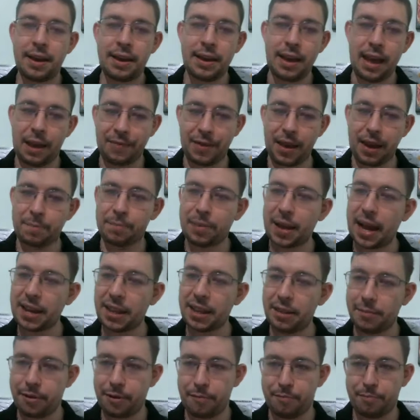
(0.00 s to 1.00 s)
If he had played
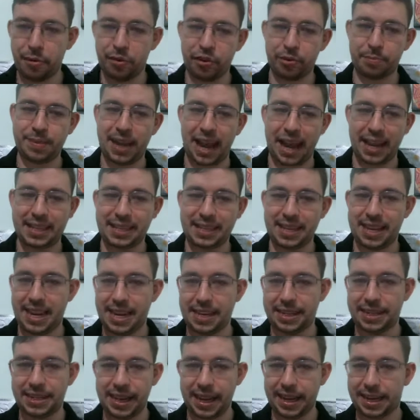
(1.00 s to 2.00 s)
the move bishop takes
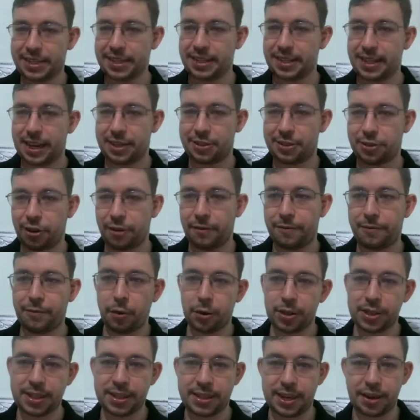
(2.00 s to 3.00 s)
e6 and sort of
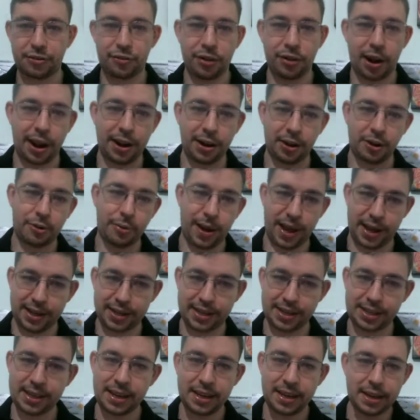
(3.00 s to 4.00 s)
forced the trade of
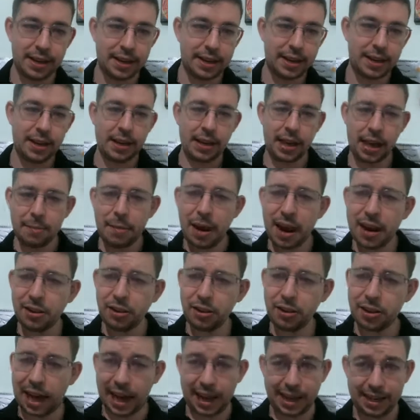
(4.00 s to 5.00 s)
queens, it might
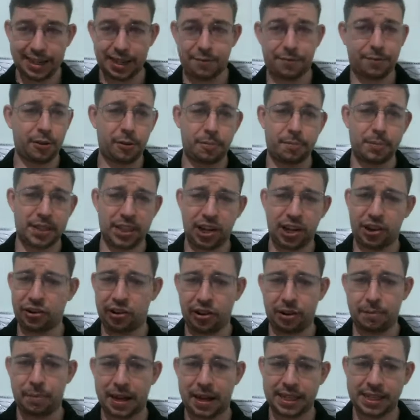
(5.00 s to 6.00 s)
look like a difficult
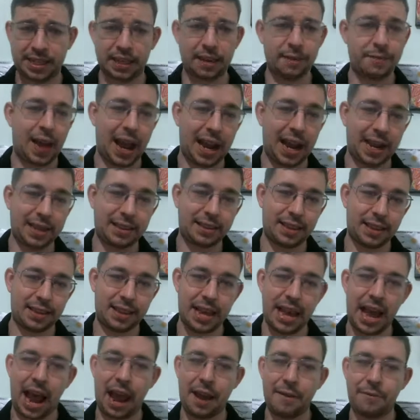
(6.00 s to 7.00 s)
position because of the fact that
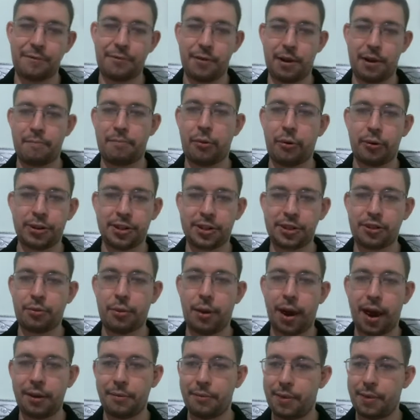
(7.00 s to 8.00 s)
the a3 pawn is
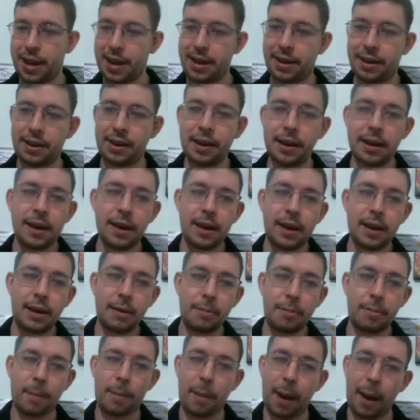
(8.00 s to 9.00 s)
quite weak.
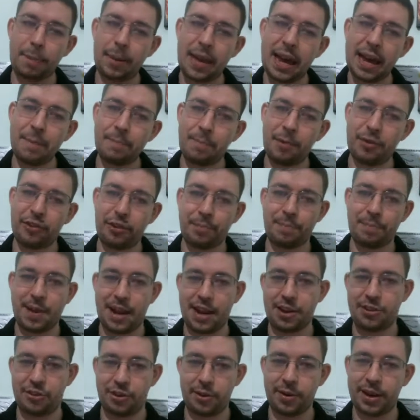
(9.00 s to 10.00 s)
But by playing bishop
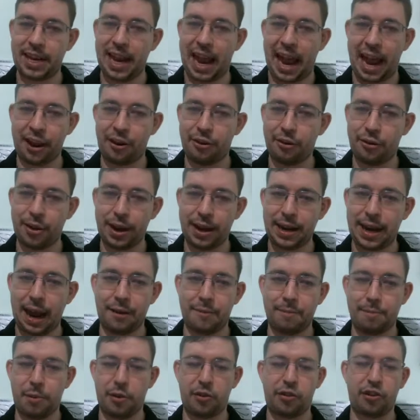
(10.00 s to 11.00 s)
d2 and anchoring
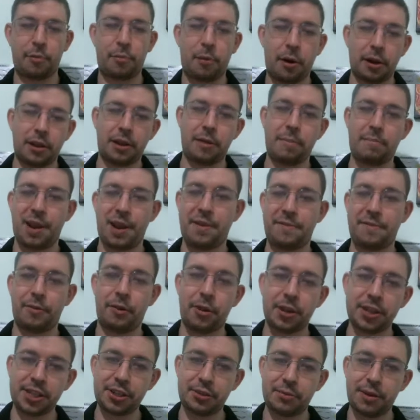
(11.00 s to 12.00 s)
that bishop on the
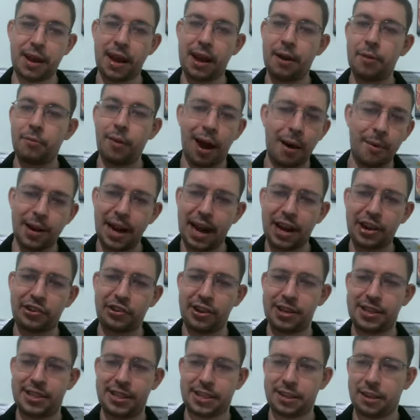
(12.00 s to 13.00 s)
b4 square, white would
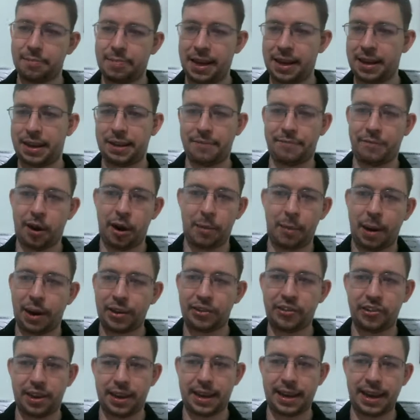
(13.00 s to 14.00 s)
actually still be very
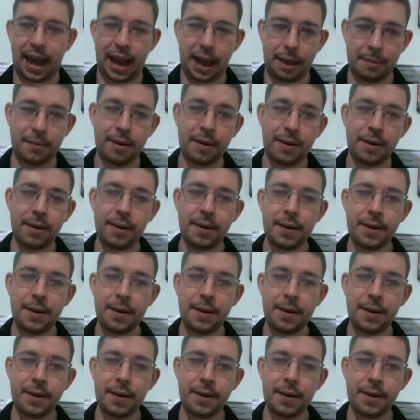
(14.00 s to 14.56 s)
much in the game.